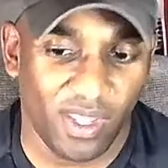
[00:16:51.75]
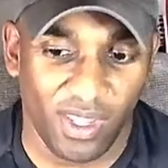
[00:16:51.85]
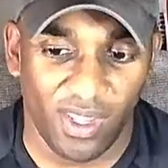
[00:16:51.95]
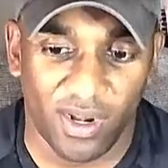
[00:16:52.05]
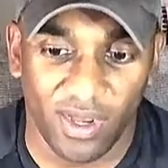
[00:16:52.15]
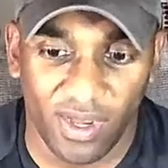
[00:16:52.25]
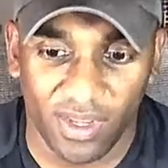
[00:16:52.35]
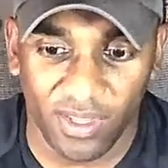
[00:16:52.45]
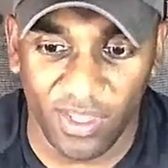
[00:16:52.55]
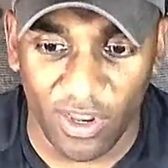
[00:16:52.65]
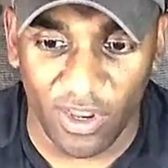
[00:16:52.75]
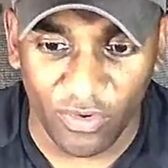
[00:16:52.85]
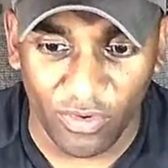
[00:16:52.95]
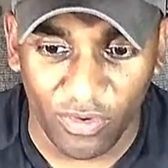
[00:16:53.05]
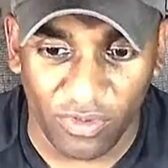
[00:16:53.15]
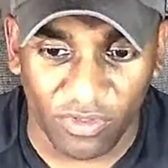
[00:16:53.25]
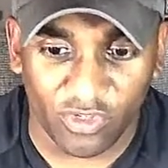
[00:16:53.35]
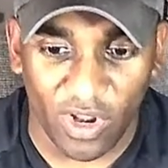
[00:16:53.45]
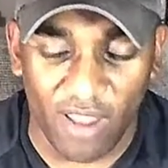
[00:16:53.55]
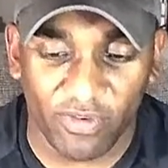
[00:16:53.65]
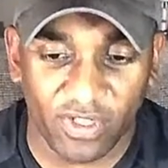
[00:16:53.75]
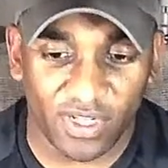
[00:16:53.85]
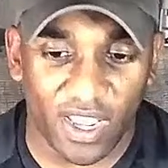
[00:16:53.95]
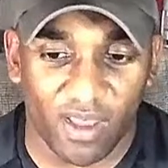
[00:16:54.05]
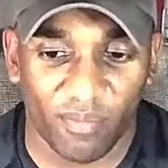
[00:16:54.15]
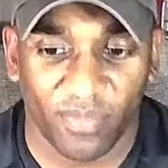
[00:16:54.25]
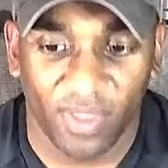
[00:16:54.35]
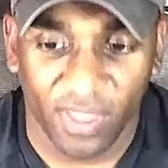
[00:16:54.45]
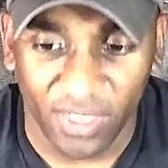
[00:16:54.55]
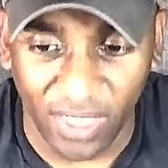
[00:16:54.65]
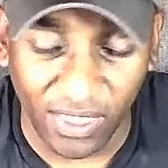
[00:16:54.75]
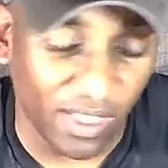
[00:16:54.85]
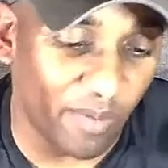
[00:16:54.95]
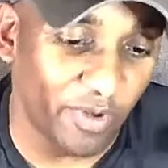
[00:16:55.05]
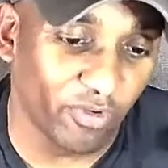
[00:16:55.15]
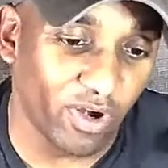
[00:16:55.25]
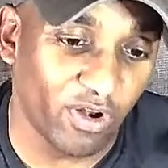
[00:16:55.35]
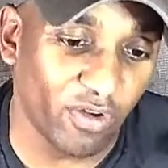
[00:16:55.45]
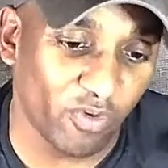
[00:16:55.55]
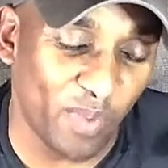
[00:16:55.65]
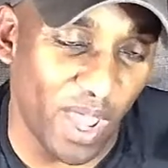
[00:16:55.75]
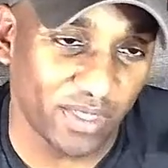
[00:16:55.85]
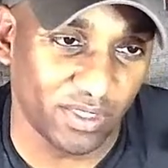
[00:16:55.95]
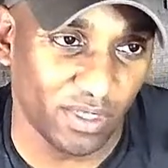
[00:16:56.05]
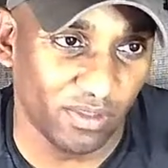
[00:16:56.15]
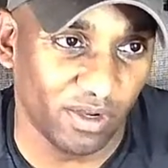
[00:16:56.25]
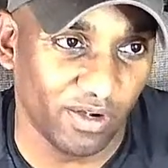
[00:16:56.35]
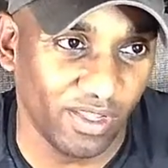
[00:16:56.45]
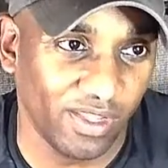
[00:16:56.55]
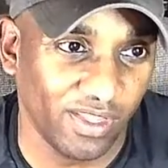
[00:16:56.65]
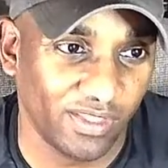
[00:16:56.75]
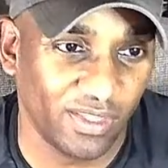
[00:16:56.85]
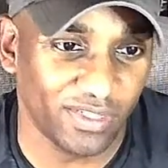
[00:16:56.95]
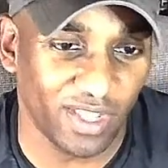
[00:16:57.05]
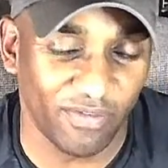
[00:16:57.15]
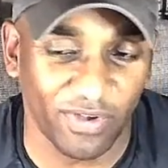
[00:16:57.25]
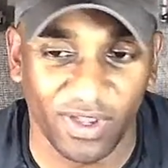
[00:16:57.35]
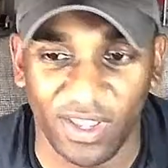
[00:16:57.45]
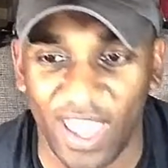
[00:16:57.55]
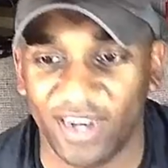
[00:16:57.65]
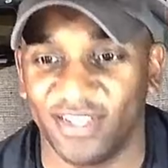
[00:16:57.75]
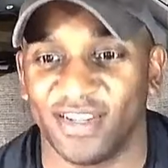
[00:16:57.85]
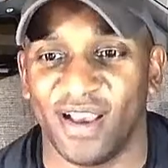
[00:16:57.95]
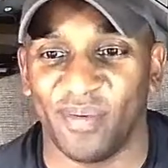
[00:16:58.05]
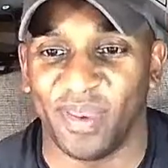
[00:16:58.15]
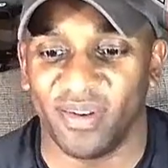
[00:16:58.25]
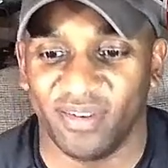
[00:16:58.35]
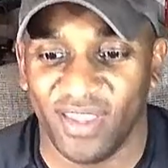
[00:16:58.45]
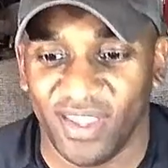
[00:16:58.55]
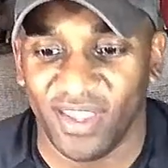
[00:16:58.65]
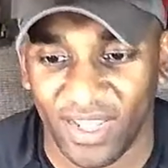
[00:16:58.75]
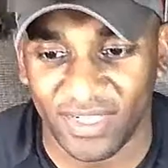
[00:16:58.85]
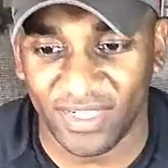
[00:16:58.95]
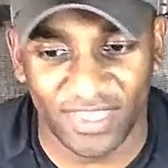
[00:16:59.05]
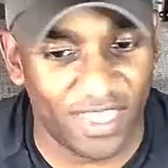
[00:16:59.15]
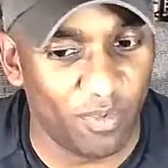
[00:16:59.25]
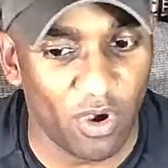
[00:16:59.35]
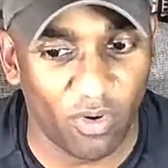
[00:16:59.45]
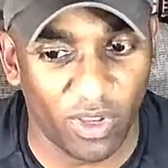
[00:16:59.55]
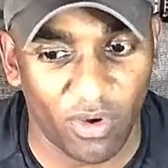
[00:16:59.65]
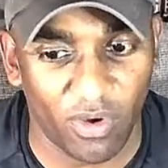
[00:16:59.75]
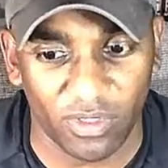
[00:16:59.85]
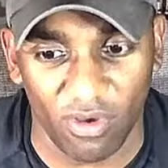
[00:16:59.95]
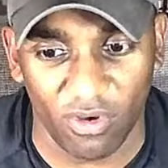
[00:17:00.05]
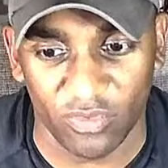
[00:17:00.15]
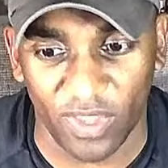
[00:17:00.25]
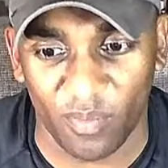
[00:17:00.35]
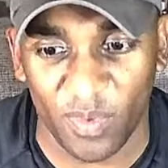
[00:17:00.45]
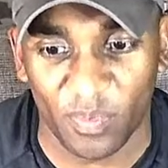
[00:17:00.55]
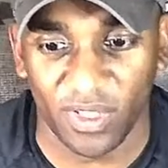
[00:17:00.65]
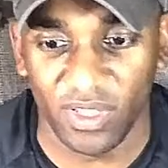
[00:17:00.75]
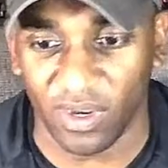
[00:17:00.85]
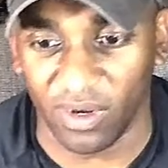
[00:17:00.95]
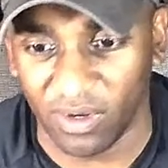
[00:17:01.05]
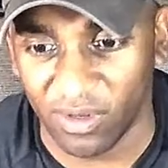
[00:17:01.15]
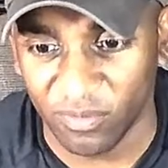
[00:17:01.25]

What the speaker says: And, you know, try to have a good time. Lately, I've been running over past 10:30 because I've had a good time, man. I just keep going and going as long as we got people in there.